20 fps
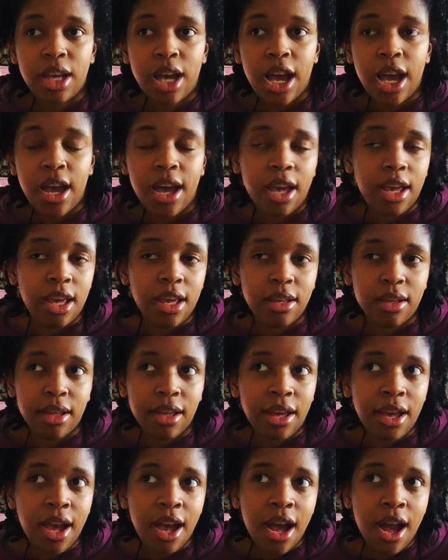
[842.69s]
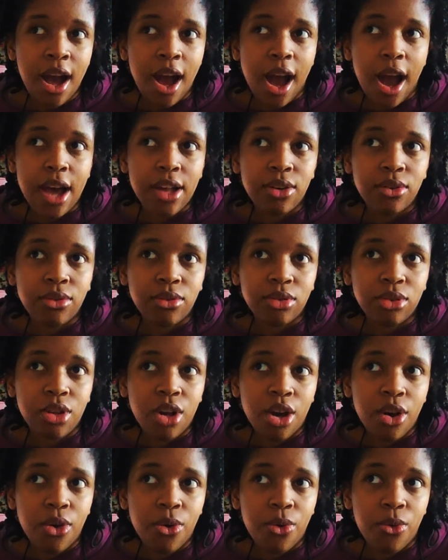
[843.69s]
I don't
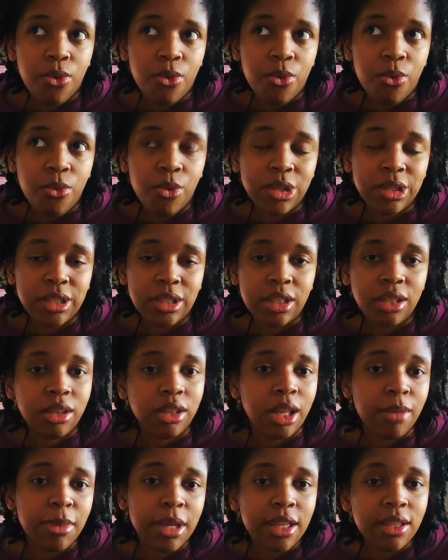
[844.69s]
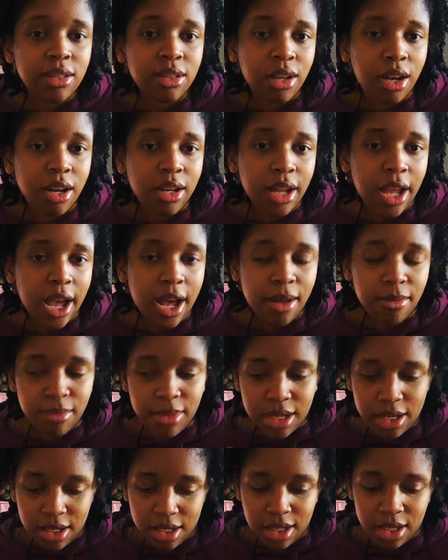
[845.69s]
know what's the limit on how
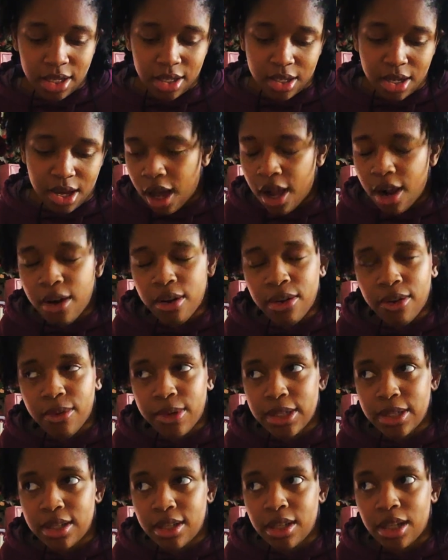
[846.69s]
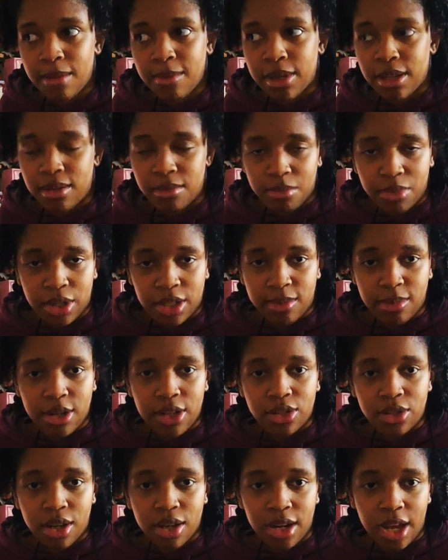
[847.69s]
many. I don't know what's the limit pretty
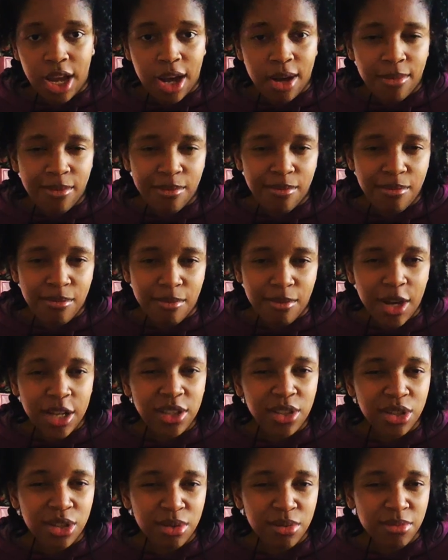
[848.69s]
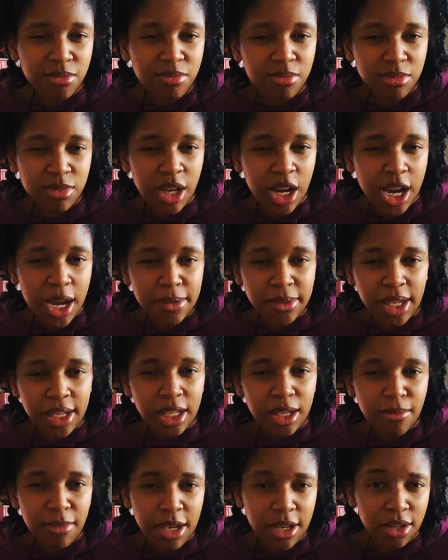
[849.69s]
much on how much times I
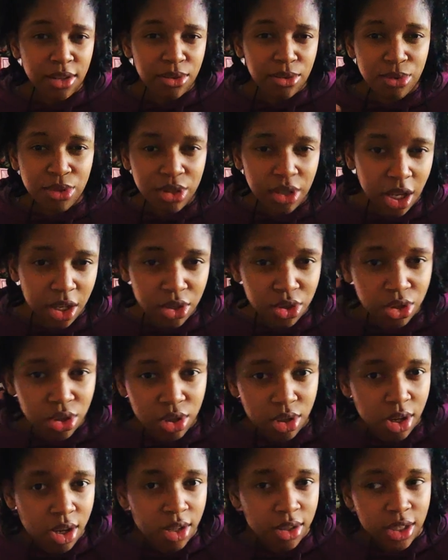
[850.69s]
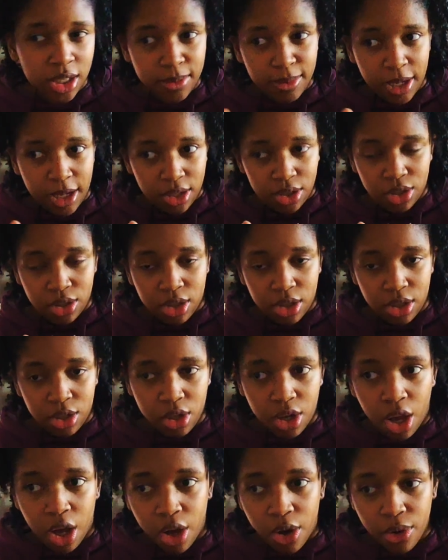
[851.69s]
can make a new section on these pages can
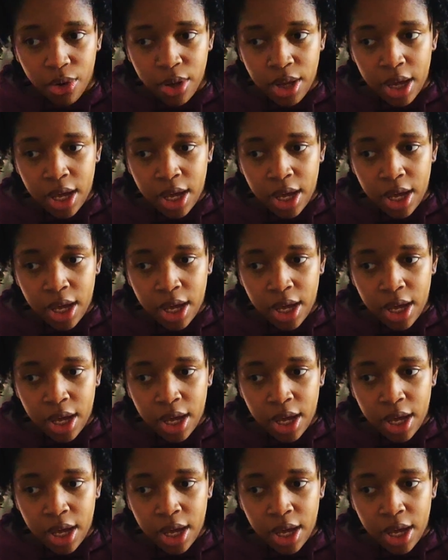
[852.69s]
go.